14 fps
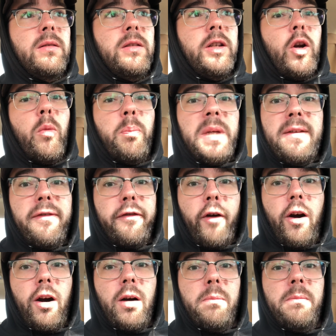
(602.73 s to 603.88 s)
you know, be
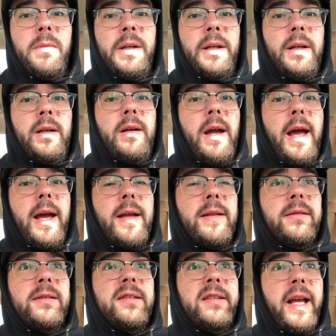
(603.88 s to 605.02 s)
firm
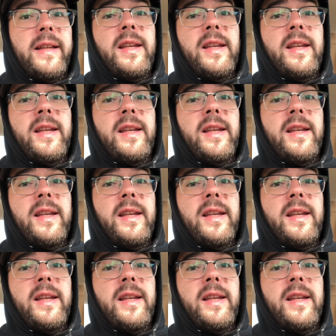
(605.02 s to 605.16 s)
and set